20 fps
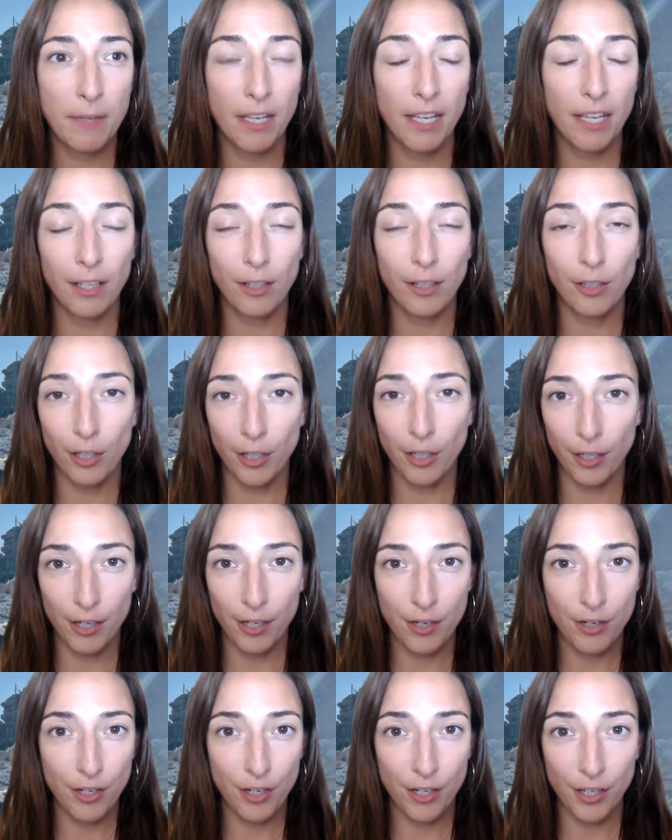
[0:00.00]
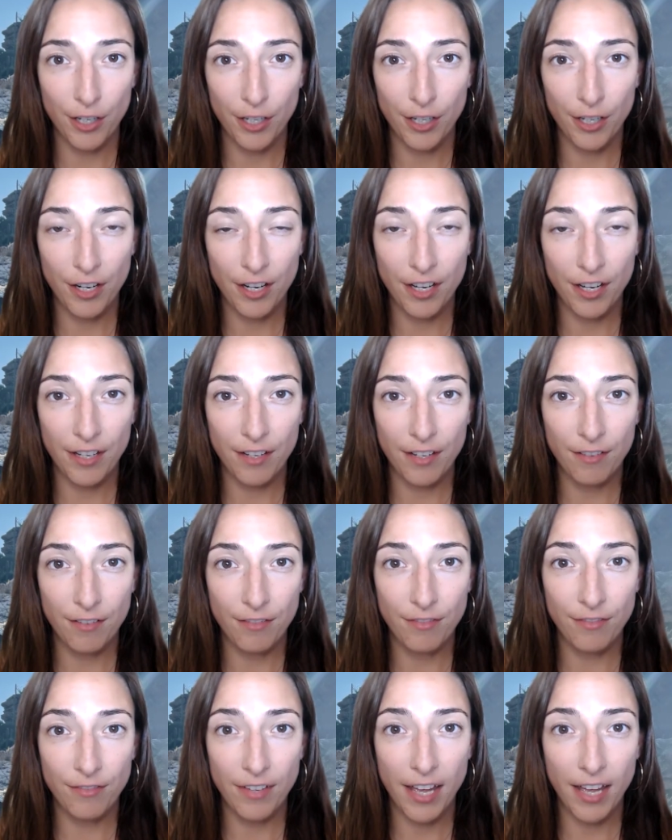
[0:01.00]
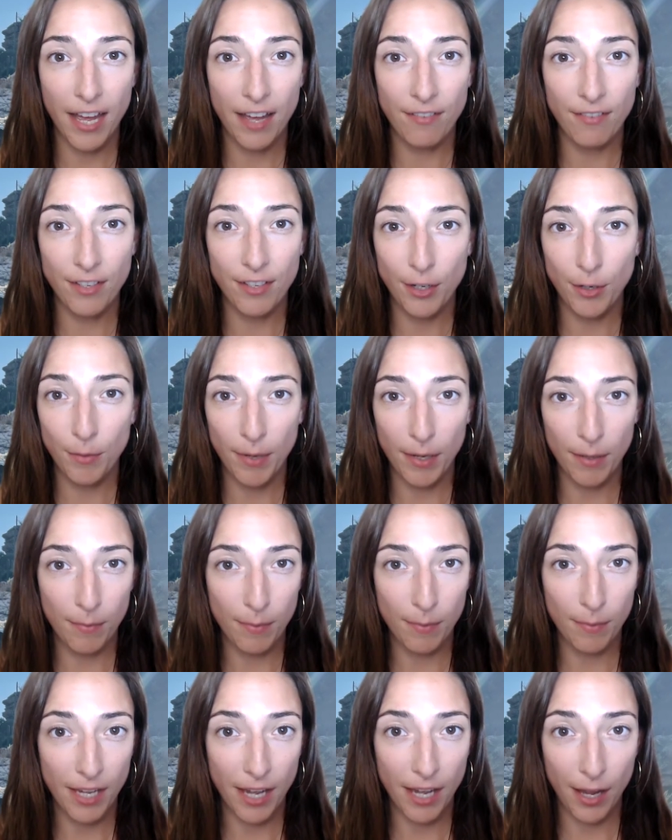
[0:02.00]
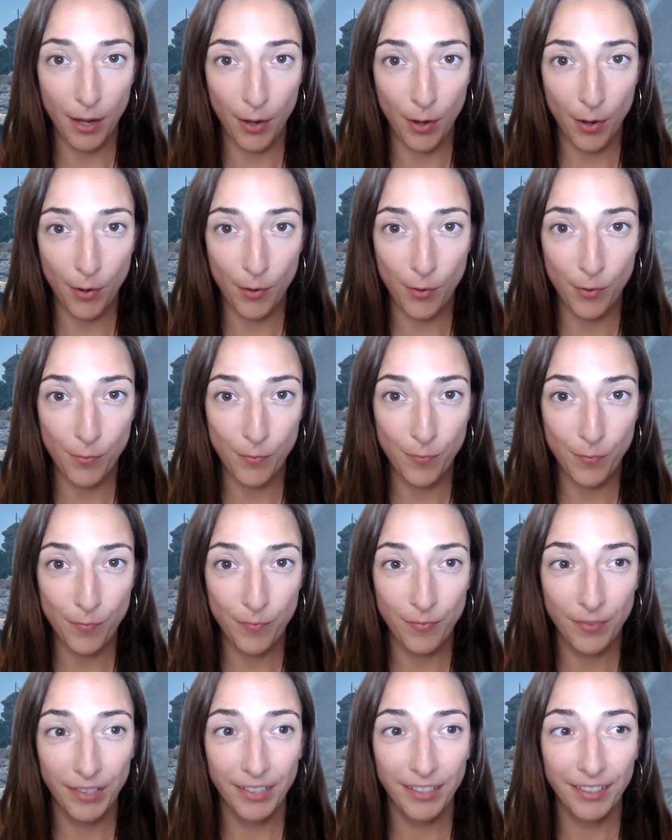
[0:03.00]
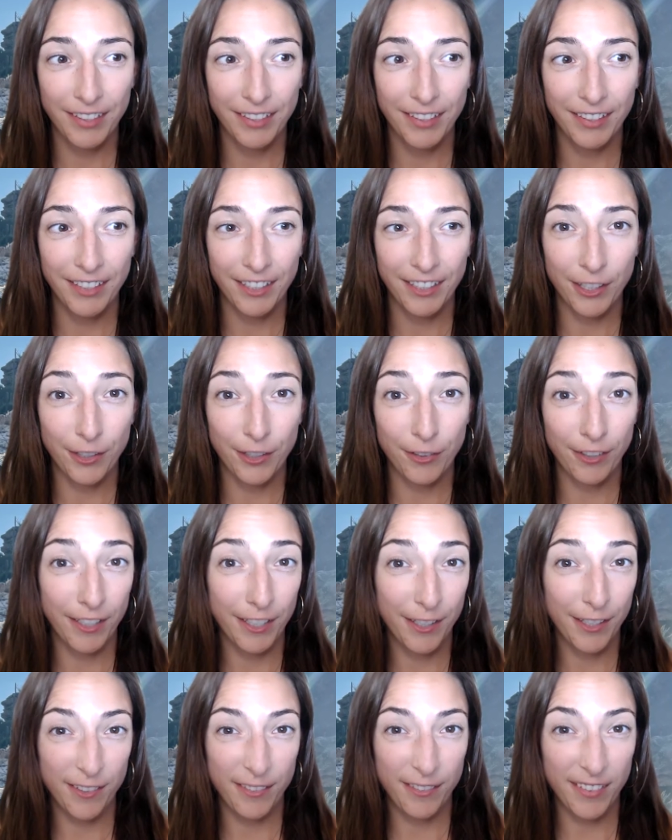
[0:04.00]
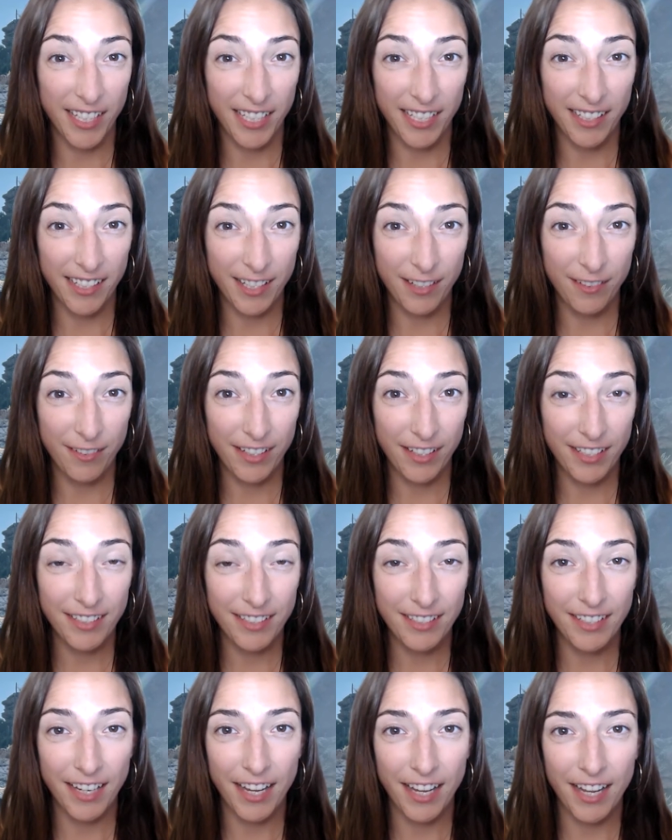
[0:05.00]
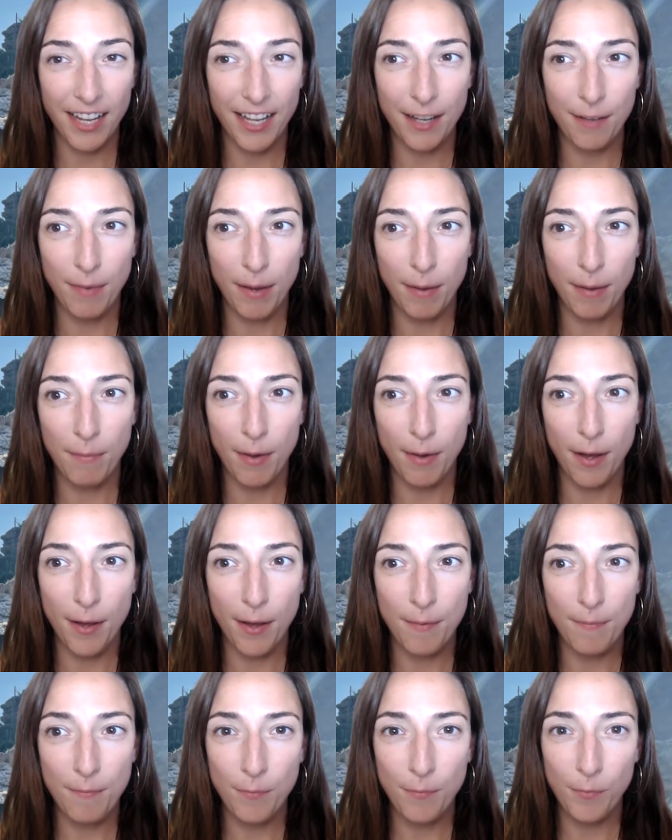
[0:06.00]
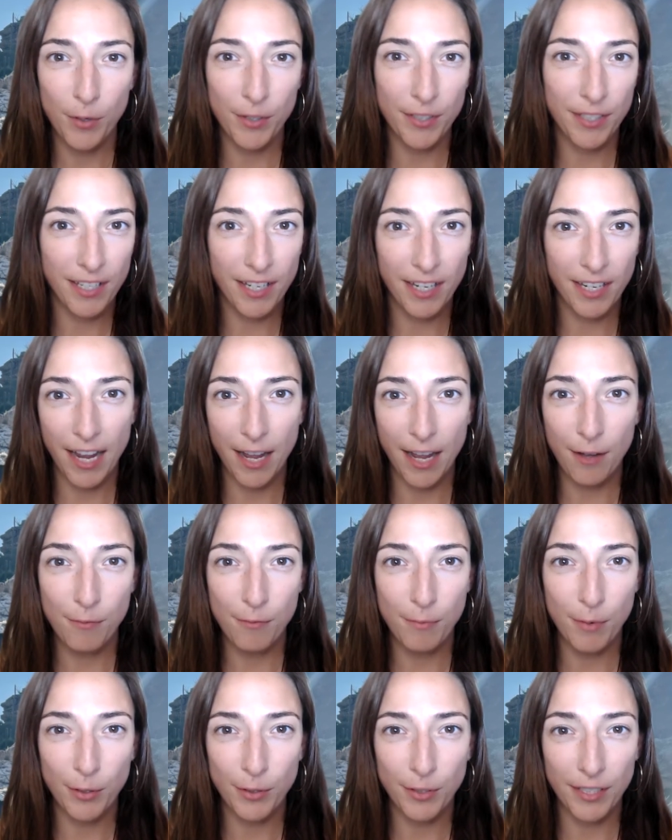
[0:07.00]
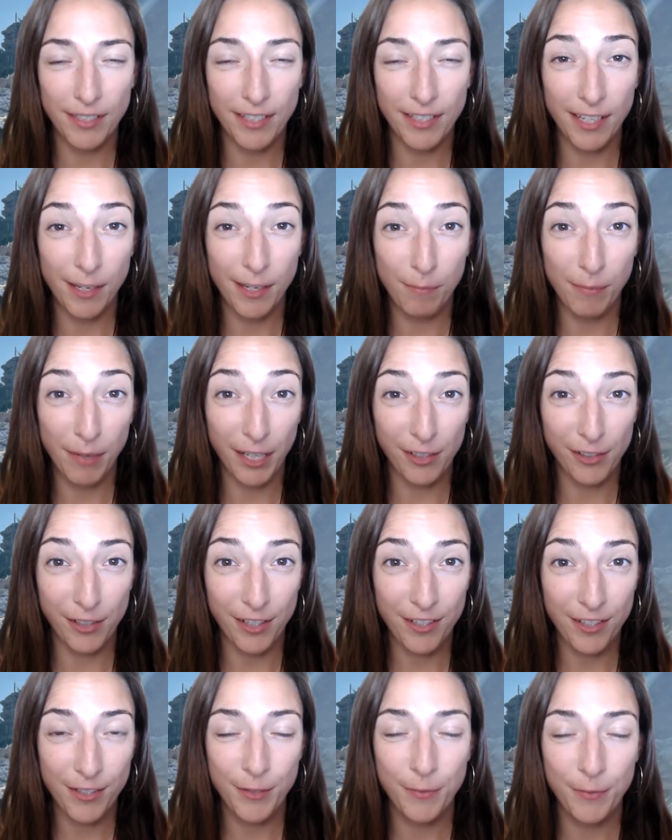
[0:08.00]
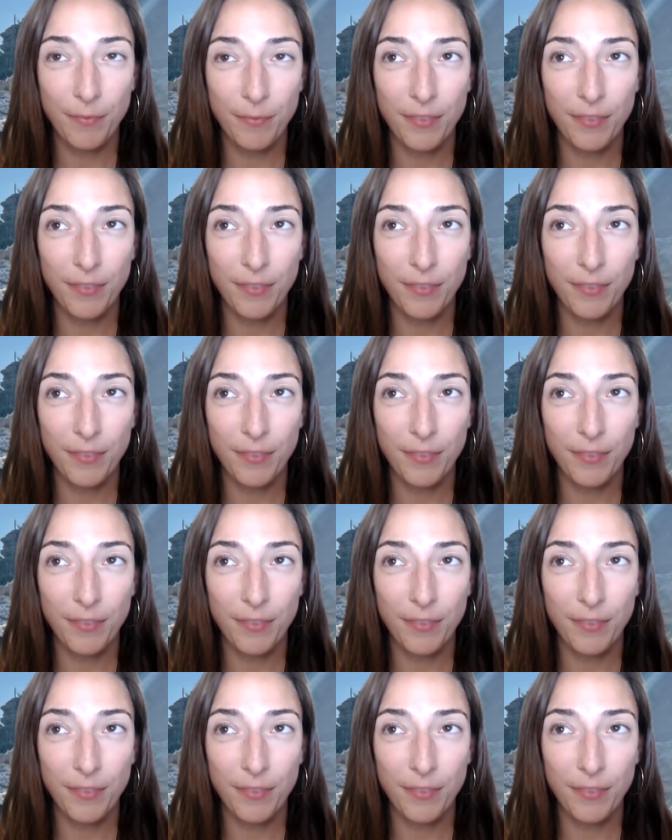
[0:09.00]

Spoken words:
encourager of having your baby at home. You really don't need anyone. My mom was in and out, mostly taking pictures.